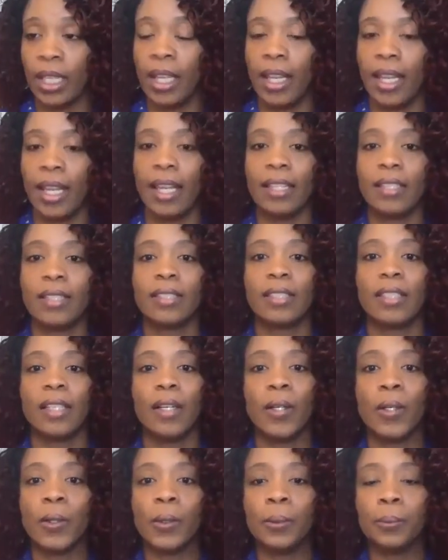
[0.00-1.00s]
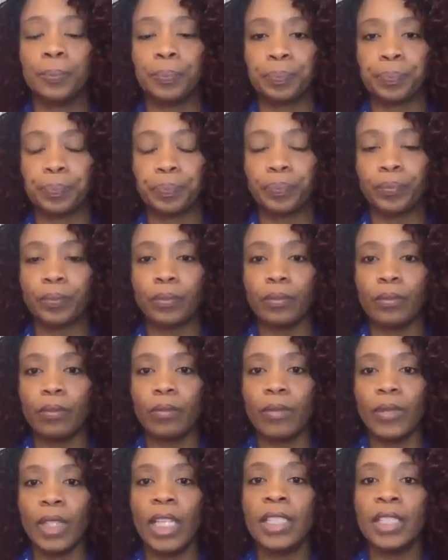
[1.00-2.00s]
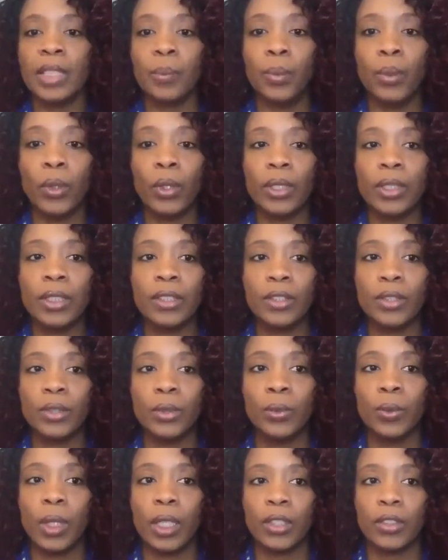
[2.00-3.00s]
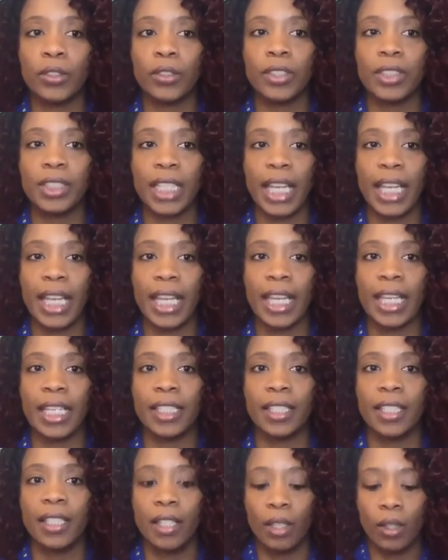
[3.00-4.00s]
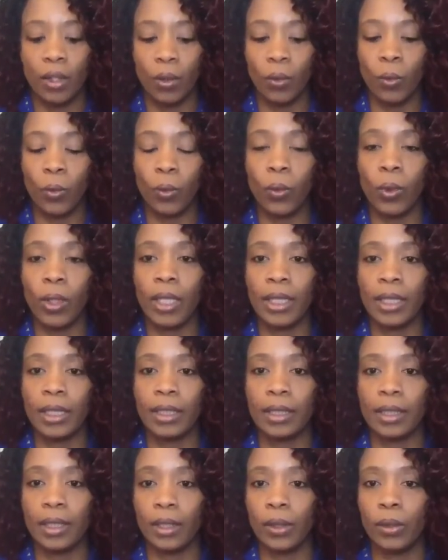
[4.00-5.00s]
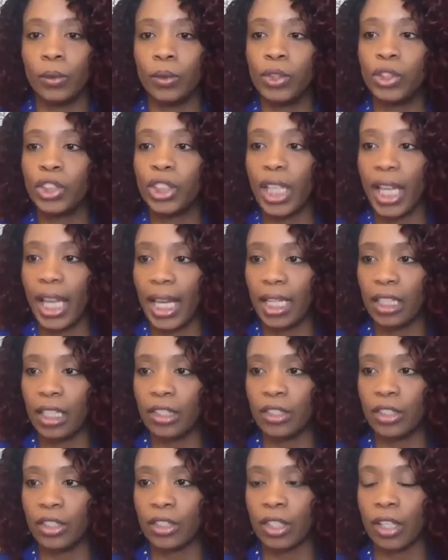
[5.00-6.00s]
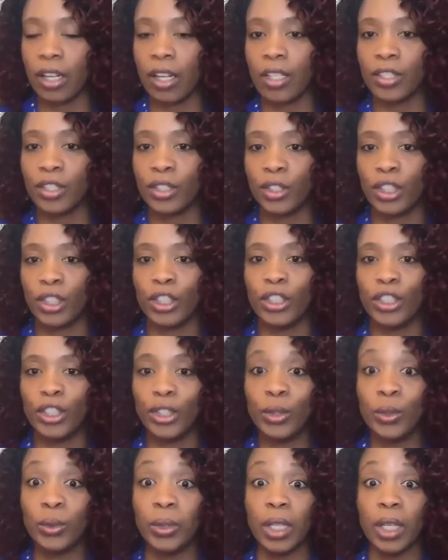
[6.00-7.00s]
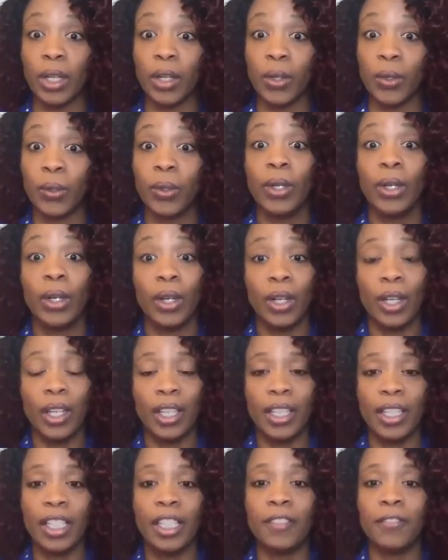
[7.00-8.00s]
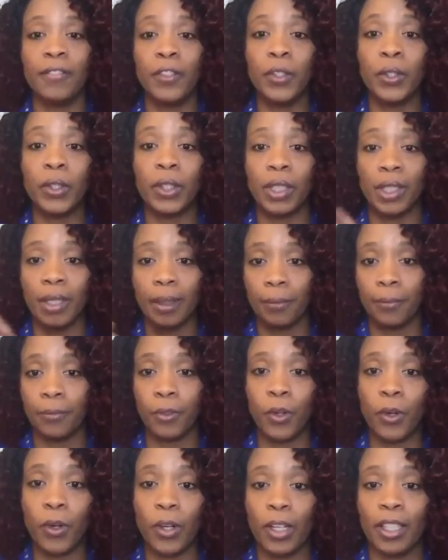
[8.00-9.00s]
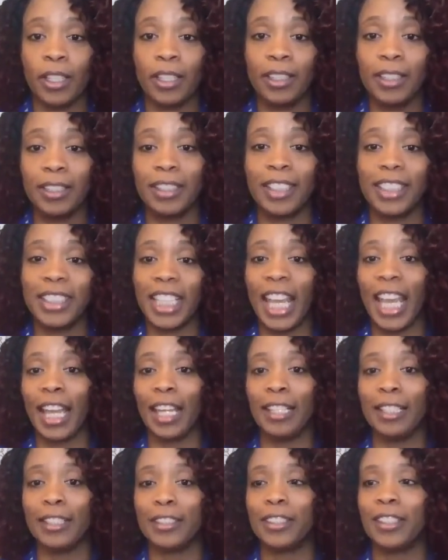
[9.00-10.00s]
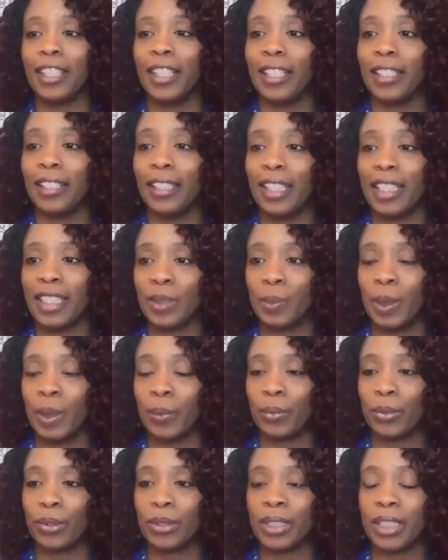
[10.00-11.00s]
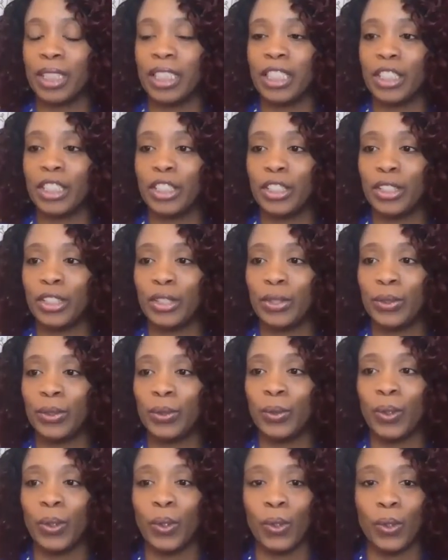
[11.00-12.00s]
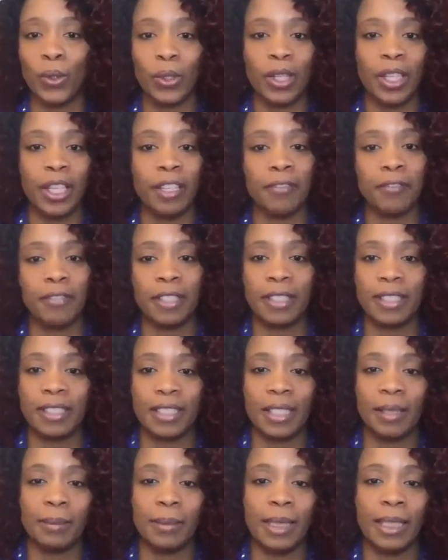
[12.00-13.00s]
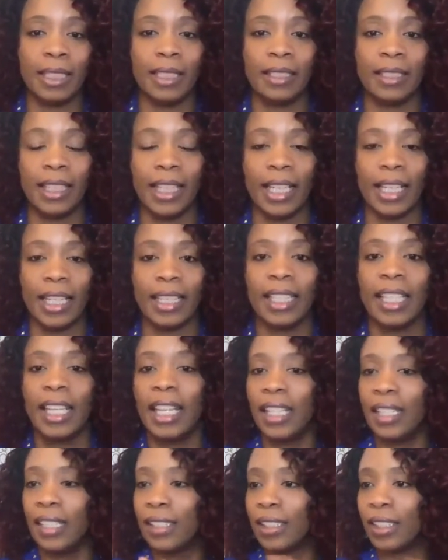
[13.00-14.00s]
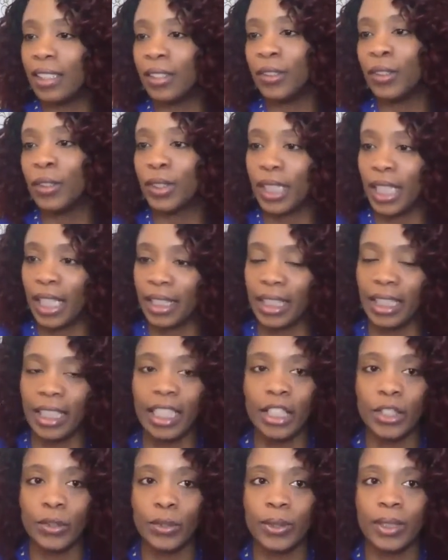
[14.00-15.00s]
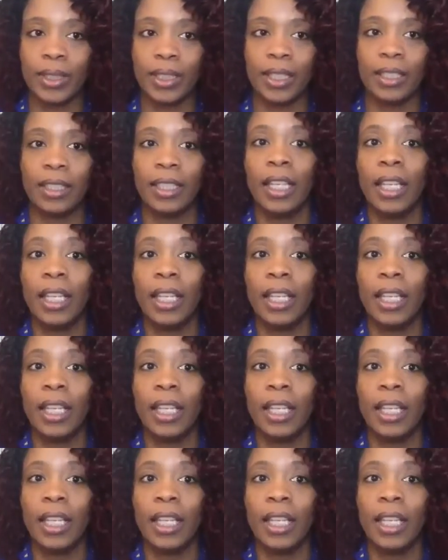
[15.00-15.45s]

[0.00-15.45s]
And so it's important to understand what those challenges are so that you know if you're up for the challenge that has been presented to you or if it's something that you're not that interested in.